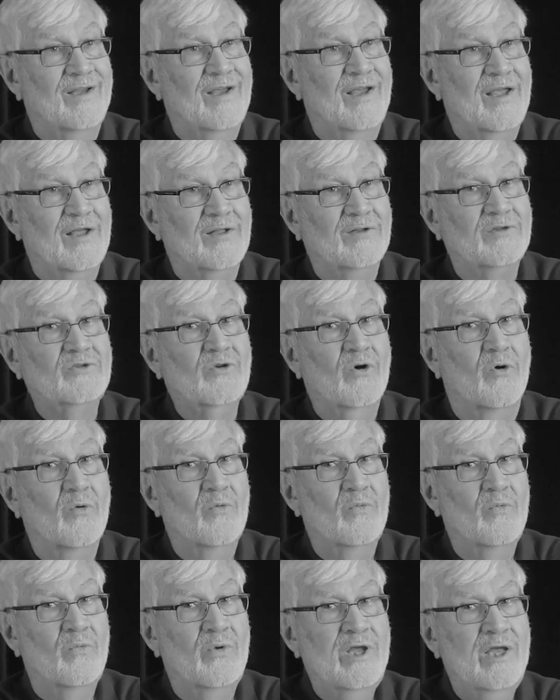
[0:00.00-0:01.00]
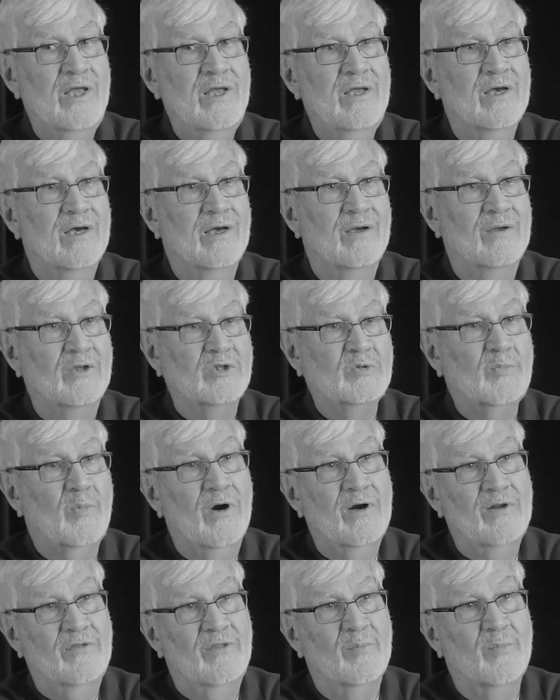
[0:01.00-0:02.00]
And so we, as
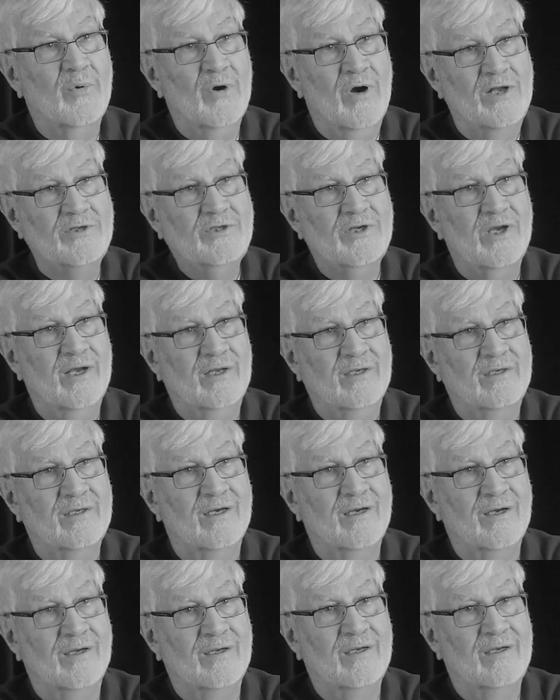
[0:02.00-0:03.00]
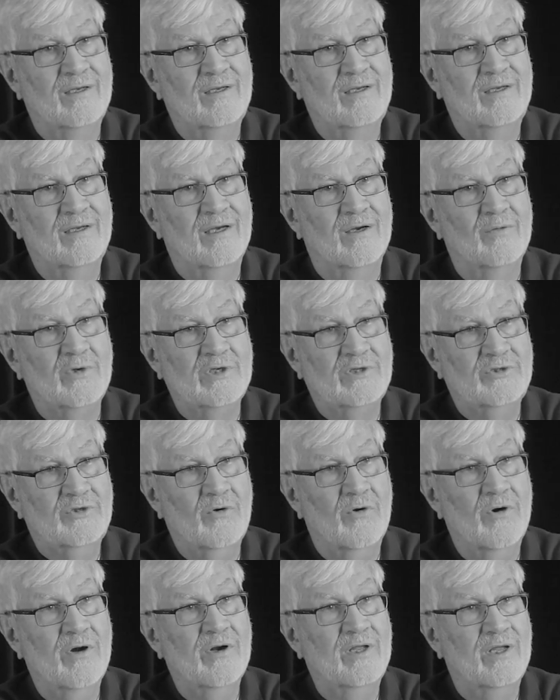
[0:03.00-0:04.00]
part of the project,
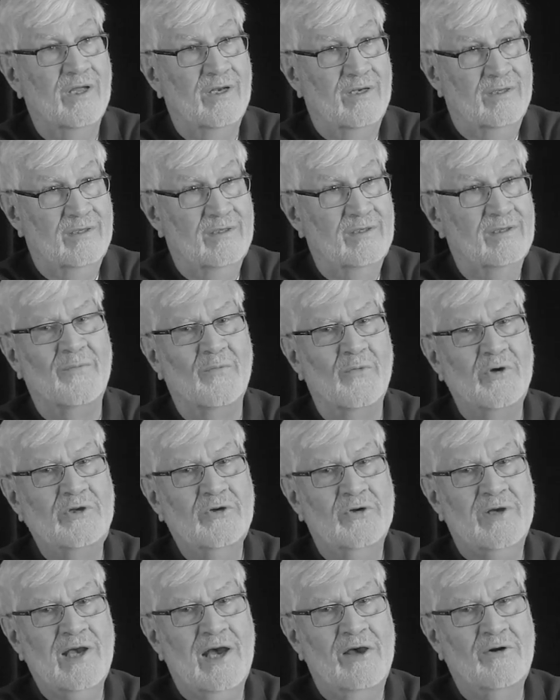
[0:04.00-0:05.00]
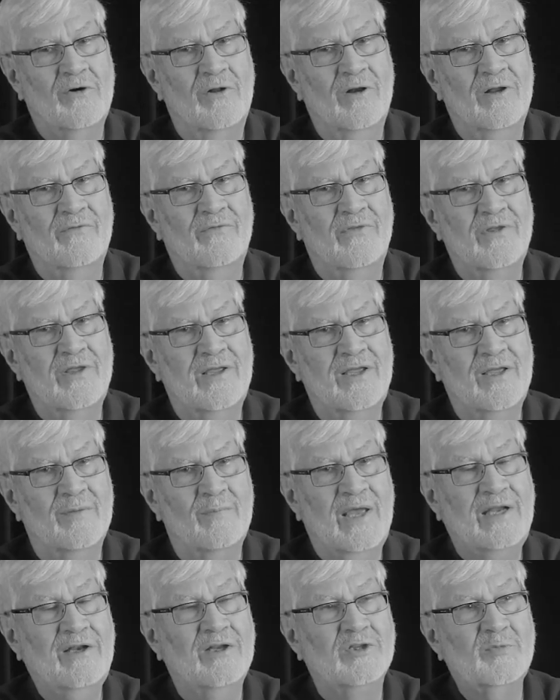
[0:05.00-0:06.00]
restored it. We took out all of the
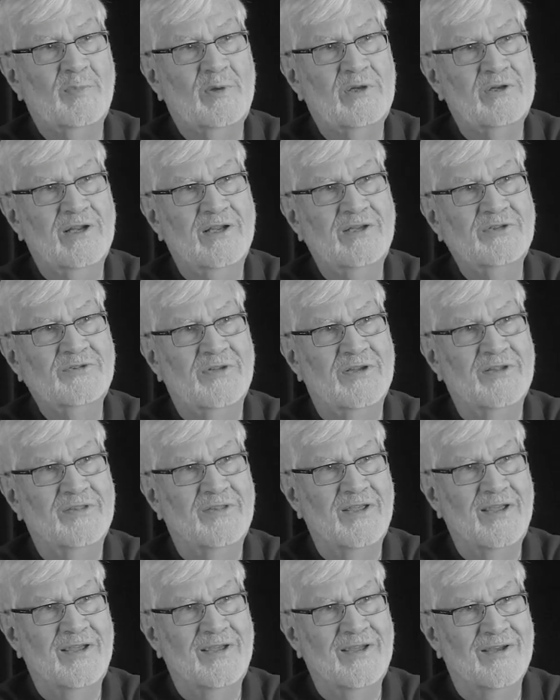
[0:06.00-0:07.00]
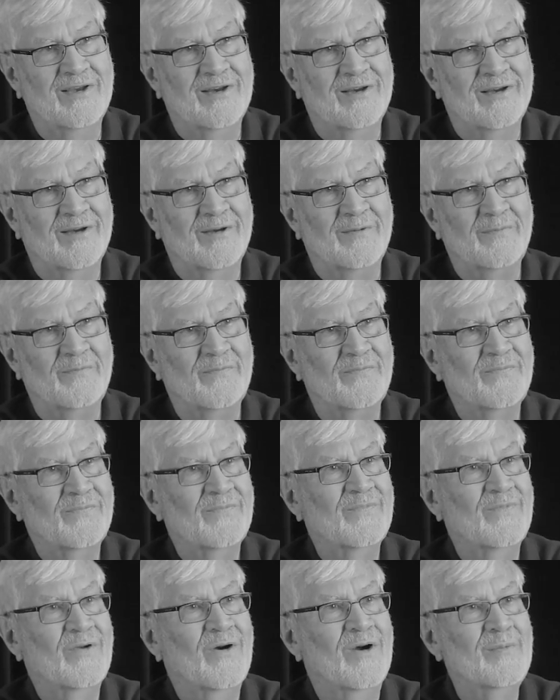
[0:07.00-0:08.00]
maintenance buildings that the
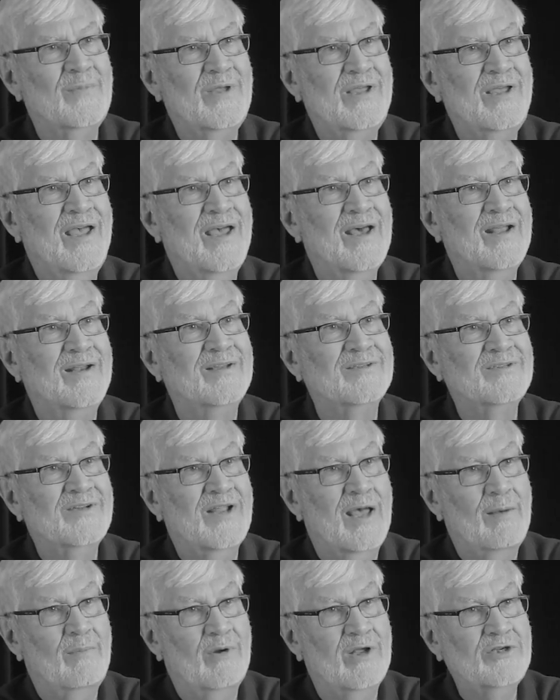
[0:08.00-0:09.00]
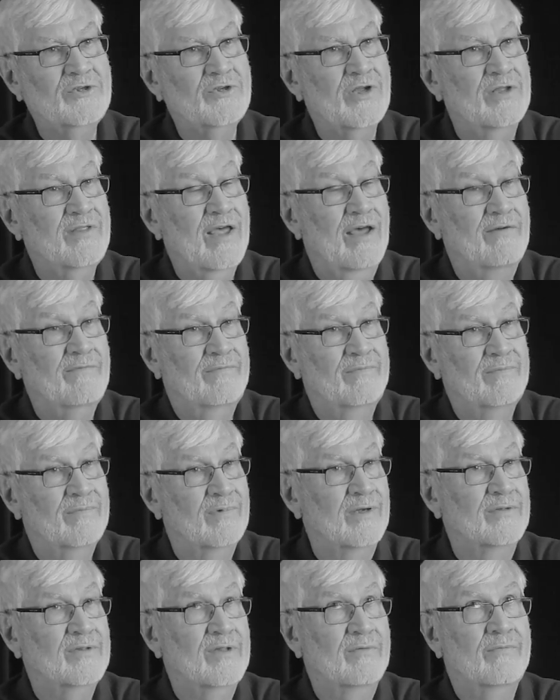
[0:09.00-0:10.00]
Army had established at
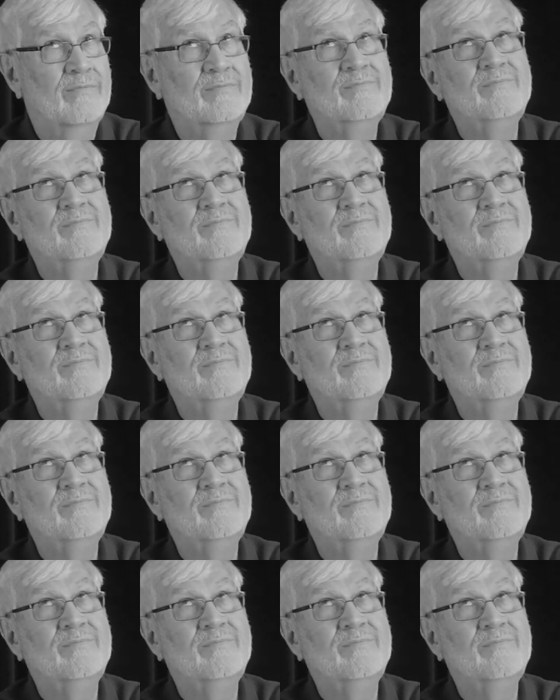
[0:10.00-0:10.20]
the